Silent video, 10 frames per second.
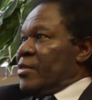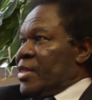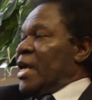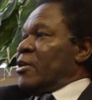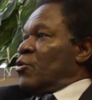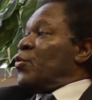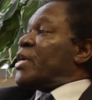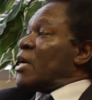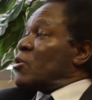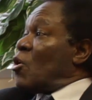Then
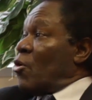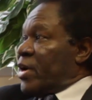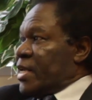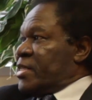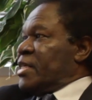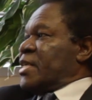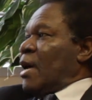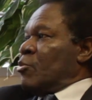we can correct these